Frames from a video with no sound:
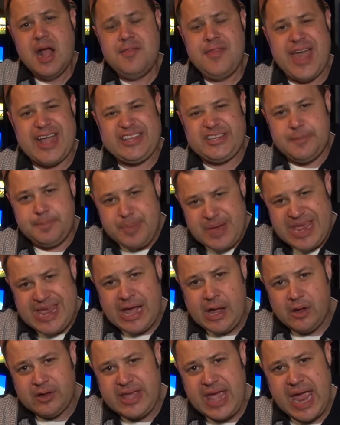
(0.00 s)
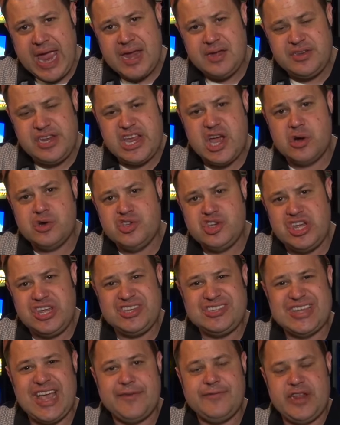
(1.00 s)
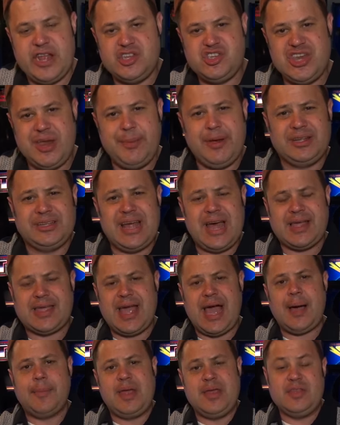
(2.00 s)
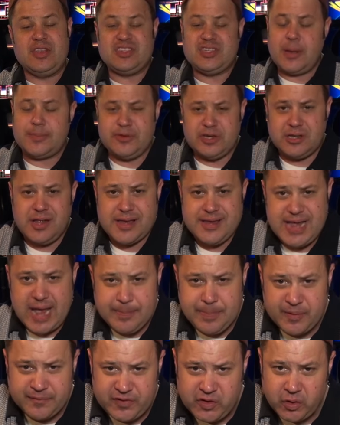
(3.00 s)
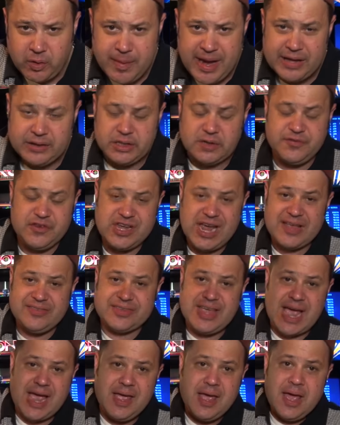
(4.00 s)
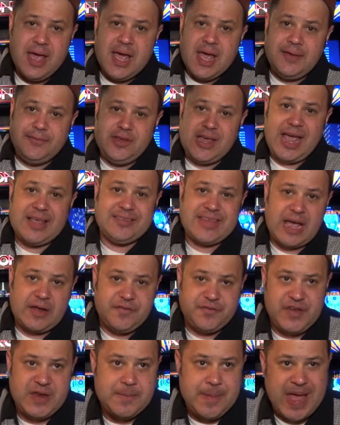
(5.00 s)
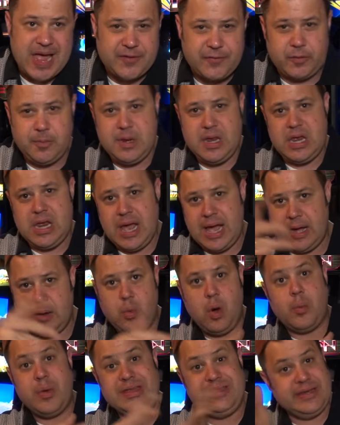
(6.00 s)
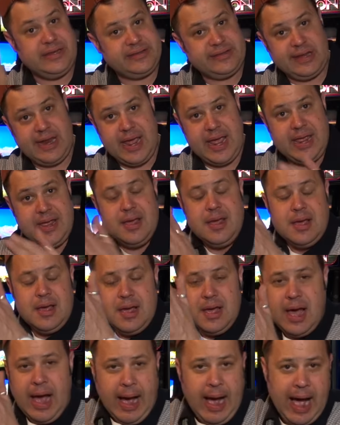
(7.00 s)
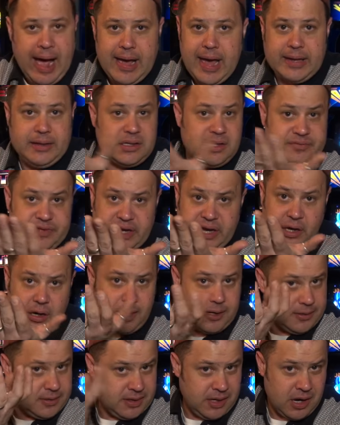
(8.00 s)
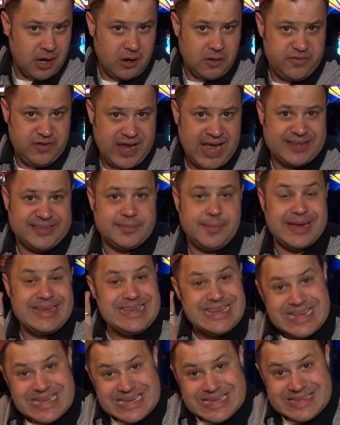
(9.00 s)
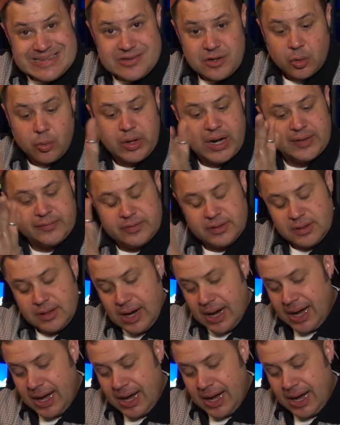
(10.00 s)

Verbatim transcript: That's blkdog7 at gmail.com. In the subject line, you got to put viewer mail. You know, if you guys got if you guys got feedback for me on what we did today, uh, I, would love to hear it. You know, if you got some ideas or whatever.